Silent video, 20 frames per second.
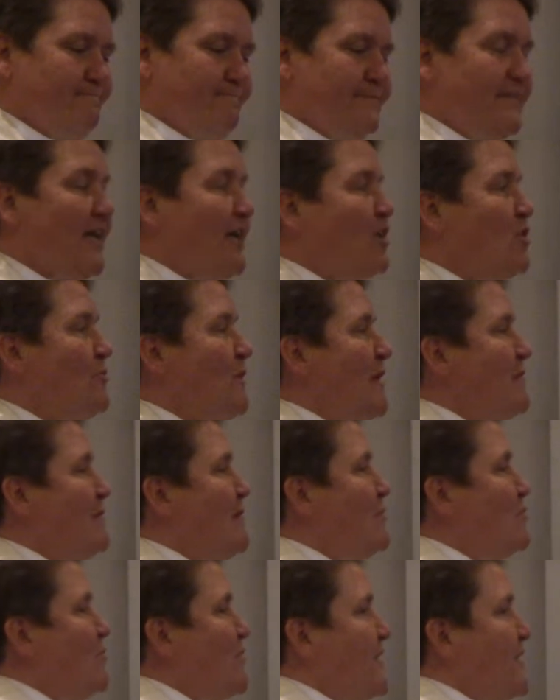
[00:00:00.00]
Now you may
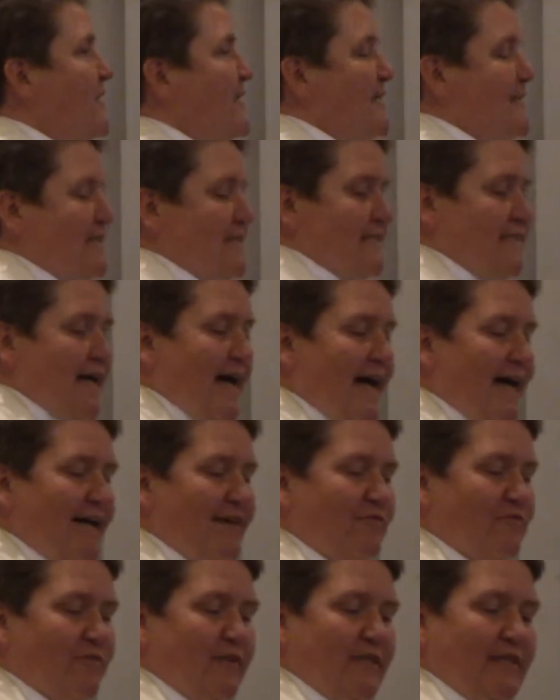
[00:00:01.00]
be breathing a sigh
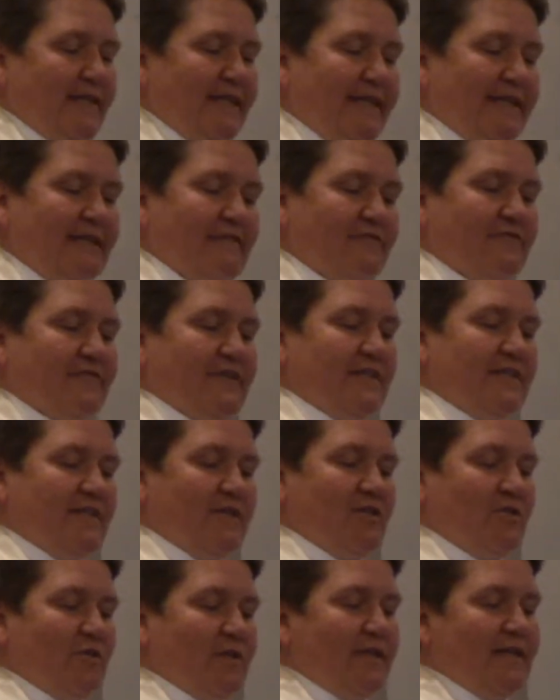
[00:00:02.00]
of relief that
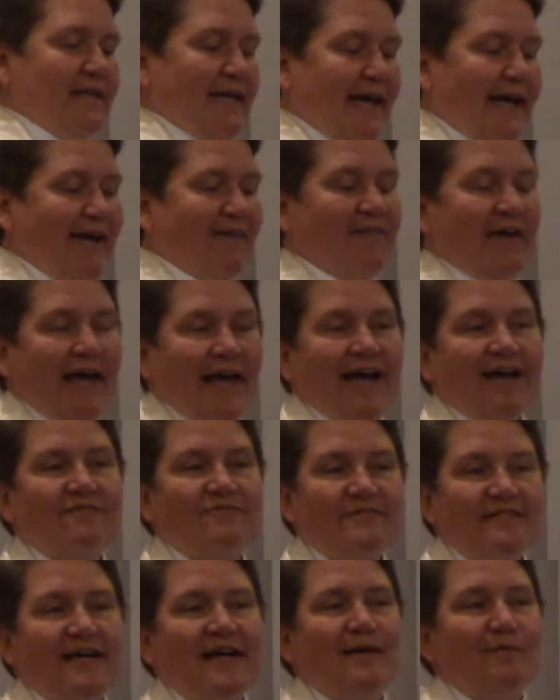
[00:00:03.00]
you're going to have a
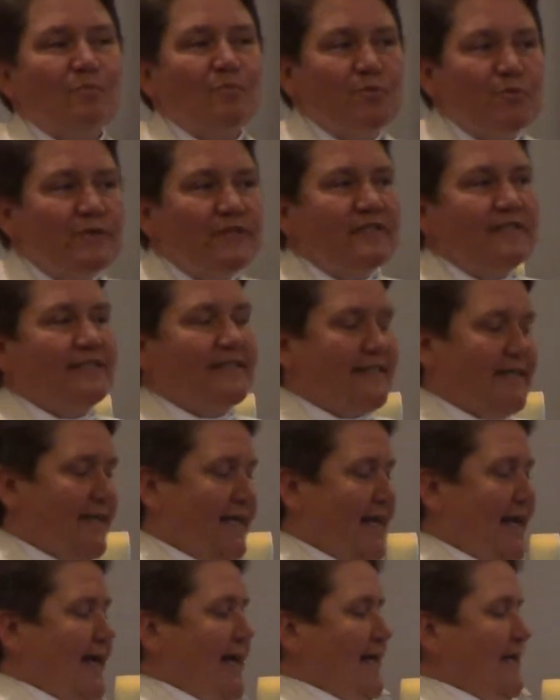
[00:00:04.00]
half-time priest
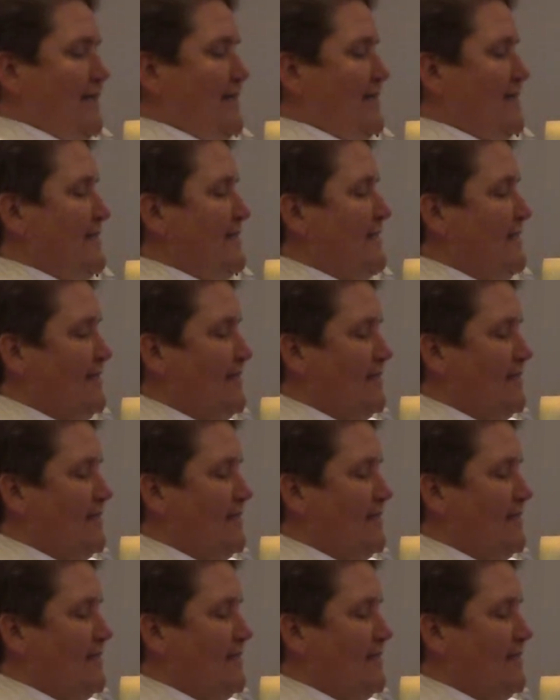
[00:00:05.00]
again